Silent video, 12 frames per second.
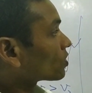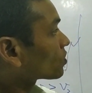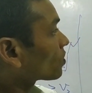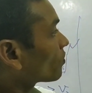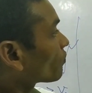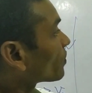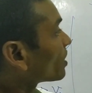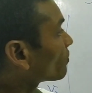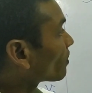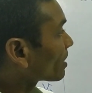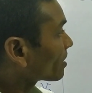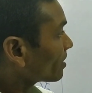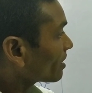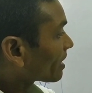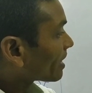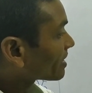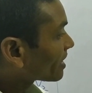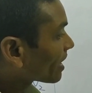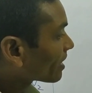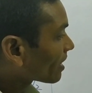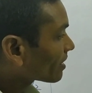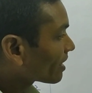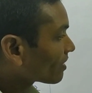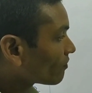So V1 is
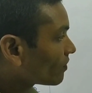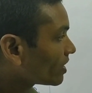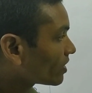greater than